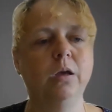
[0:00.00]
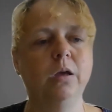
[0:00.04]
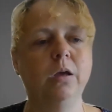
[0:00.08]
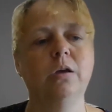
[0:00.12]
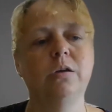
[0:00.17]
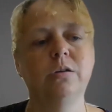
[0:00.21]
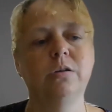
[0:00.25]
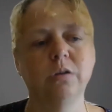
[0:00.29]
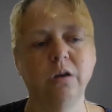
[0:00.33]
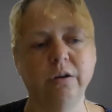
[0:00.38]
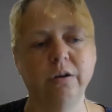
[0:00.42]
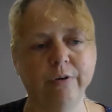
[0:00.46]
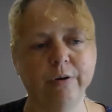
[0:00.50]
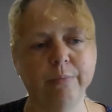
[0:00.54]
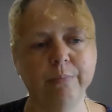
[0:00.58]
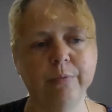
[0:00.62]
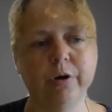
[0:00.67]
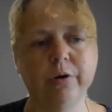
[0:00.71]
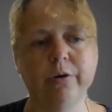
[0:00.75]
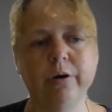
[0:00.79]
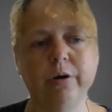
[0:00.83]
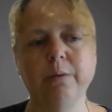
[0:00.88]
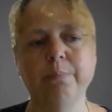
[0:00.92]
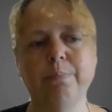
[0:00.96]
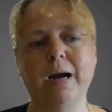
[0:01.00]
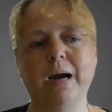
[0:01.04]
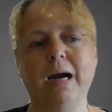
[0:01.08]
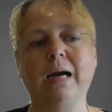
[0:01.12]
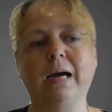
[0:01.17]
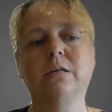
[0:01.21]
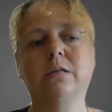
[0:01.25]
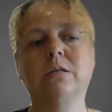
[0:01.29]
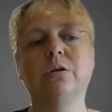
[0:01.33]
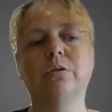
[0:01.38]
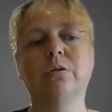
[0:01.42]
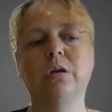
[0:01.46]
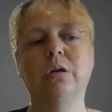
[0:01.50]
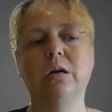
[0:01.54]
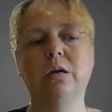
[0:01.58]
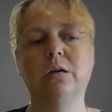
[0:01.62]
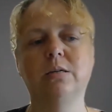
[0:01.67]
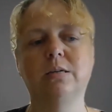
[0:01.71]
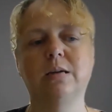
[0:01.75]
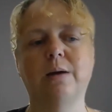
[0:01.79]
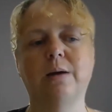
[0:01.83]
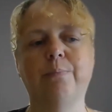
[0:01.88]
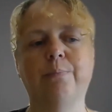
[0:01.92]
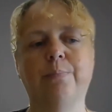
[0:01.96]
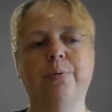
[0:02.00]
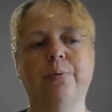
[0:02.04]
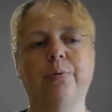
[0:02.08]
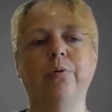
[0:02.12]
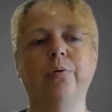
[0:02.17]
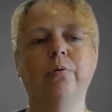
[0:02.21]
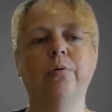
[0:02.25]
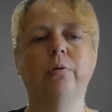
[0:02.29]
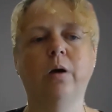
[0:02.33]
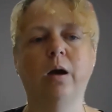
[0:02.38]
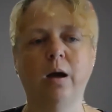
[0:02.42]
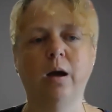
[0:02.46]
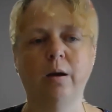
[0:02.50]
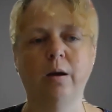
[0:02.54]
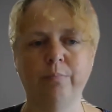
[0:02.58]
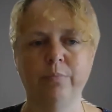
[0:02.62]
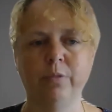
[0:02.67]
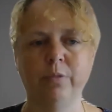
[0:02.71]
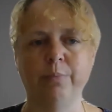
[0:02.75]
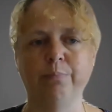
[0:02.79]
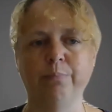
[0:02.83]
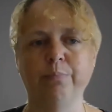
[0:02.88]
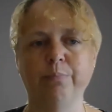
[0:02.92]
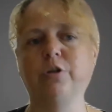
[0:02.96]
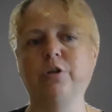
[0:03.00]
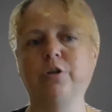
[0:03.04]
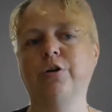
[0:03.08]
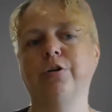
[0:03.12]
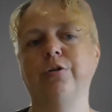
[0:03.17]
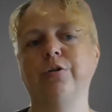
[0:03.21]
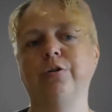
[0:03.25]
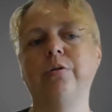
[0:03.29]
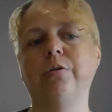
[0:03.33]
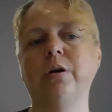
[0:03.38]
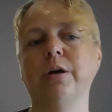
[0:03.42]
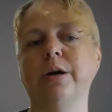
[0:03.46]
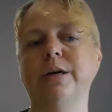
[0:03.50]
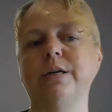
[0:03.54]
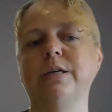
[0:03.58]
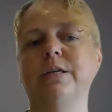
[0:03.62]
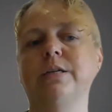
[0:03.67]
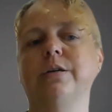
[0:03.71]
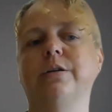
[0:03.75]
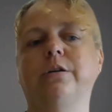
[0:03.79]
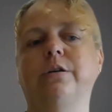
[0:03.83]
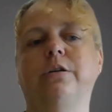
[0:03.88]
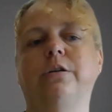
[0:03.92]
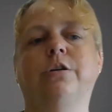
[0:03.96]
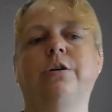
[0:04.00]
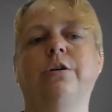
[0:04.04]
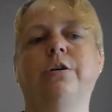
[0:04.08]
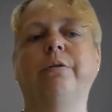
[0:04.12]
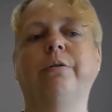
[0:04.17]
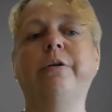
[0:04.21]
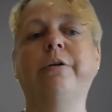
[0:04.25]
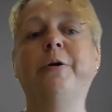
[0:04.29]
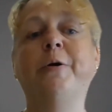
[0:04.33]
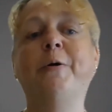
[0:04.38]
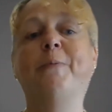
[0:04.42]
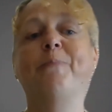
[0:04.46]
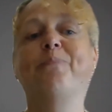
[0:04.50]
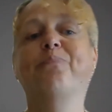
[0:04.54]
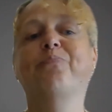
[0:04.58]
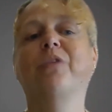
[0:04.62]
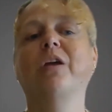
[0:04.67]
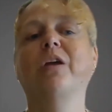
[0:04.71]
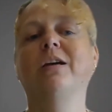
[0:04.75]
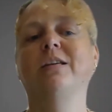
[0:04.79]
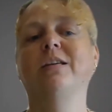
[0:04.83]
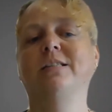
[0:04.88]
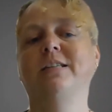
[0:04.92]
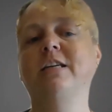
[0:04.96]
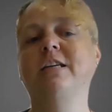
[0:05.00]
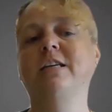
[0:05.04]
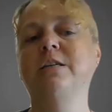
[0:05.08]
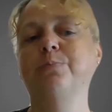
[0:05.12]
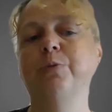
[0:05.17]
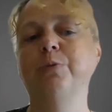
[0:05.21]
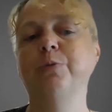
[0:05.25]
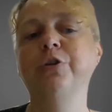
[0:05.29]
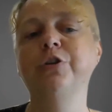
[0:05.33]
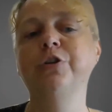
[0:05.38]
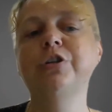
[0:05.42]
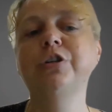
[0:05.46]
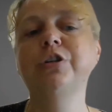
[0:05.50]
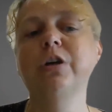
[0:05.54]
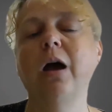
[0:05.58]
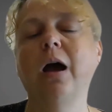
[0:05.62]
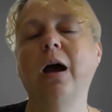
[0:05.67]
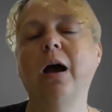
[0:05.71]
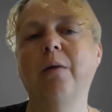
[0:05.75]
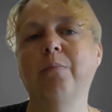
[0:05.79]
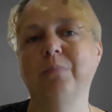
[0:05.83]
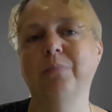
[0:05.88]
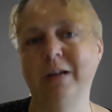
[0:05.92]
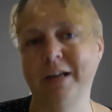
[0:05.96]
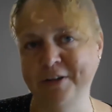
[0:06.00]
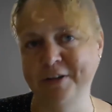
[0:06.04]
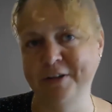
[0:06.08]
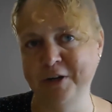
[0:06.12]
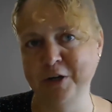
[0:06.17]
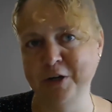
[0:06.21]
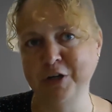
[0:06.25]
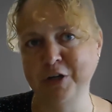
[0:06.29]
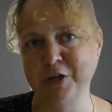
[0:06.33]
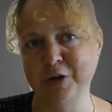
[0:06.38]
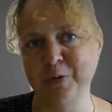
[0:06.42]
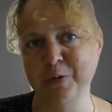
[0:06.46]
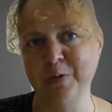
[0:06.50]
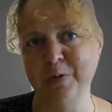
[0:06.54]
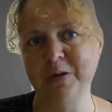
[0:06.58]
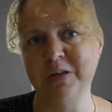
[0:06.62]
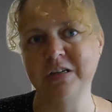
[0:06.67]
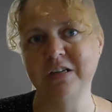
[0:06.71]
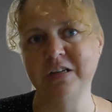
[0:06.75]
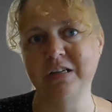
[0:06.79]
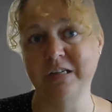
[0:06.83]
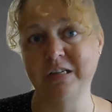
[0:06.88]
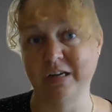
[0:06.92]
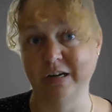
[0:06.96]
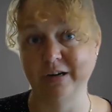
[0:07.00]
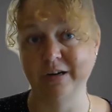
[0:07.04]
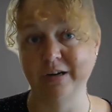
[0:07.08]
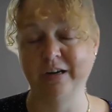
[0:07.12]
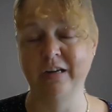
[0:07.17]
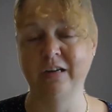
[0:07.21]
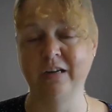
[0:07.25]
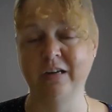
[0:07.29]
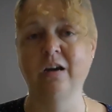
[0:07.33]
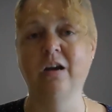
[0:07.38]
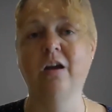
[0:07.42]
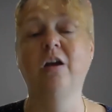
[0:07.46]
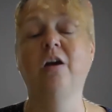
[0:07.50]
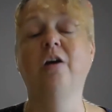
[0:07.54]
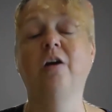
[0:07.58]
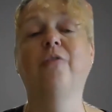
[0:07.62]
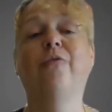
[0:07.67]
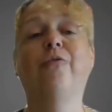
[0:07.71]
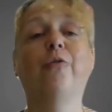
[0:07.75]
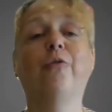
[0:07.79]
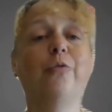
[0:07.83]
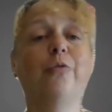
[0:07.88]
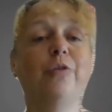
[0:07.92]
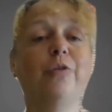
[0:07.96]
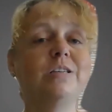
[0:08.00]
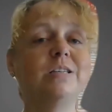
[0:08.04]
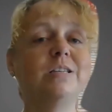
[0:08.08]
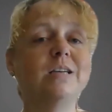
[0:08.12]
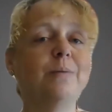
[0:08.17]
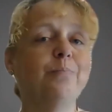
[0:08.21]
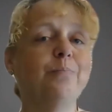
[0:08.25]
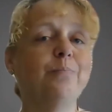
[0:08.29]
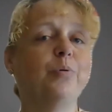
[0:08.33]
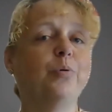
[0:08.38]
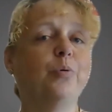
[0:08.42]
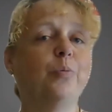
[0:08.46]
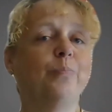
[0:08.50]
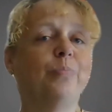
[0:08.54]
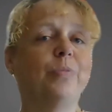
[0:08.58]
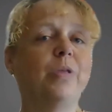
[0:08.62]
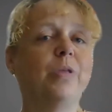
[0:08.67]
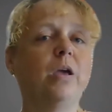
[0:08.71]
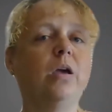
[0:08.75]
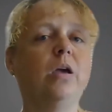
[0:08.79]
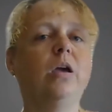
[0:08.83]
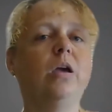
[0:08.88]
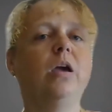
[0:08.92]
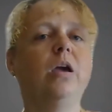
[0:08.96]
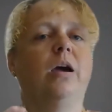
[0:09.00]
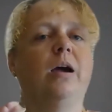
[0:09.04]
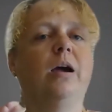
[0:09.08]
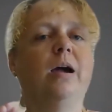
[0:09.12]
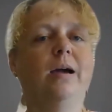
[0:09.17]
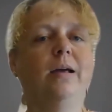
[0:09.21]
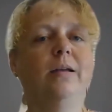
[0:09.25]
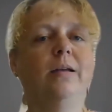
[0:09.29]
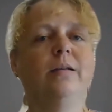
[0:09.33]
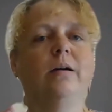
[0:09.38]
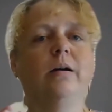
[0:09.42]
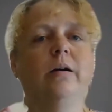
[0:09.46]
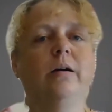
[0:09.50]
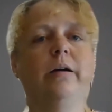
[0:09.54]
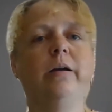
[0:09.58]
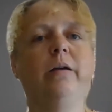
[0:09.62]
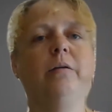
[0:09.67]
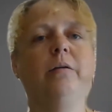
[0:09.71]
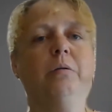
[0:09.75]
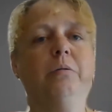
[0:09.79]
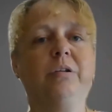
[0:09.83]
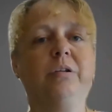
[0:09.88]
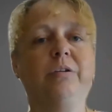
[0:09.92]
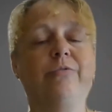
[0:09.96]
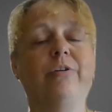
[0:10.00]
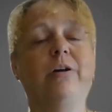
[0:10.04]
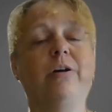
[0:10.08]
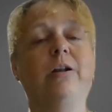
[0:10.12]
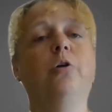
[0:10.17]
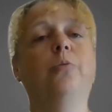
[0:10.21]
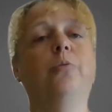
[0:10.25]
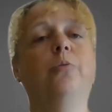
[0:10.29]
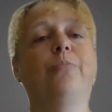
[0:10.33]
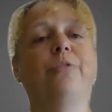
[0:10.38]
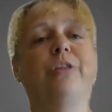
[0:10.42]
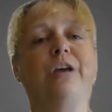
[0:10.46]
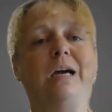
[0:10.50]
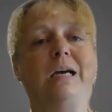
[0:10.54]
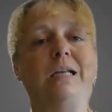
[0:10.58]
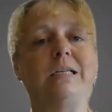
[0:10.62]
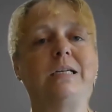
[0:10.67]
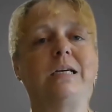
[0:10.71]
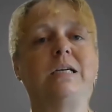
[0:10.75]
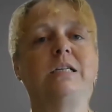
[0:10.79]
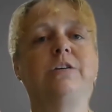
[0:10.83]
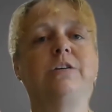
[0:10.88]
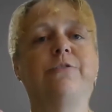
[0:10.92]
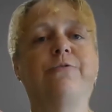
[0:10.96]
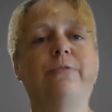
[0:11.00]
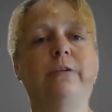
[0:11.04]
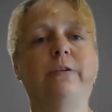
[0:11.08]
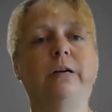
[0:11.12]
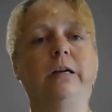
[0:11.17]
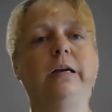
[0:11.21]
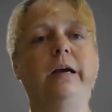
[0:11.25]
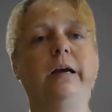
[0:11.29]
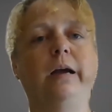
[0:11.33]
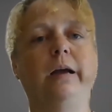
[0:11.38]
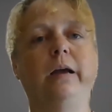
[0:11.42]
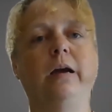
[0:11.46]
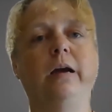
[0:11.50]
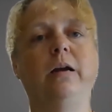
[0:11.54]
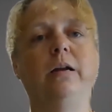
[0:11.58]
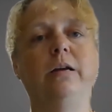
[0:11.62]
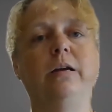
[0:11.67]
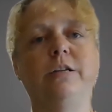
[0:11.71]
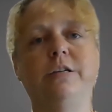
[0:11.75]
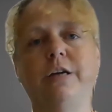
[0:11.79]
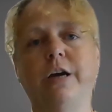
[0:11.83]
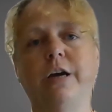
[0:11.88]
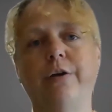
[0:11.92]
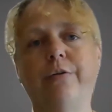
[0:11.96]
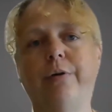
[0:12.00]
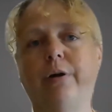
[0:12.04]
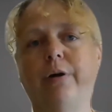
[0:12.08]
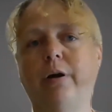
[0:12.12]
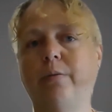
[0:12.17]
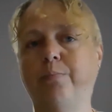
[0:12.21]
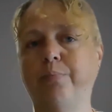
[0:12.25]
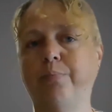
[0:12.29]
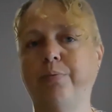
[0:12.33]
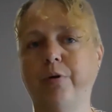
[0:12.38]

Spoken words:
So if I'm going back to the example number 2, case study 2, assessments, letting students decide, for example, had I developed that as a fully egalitarian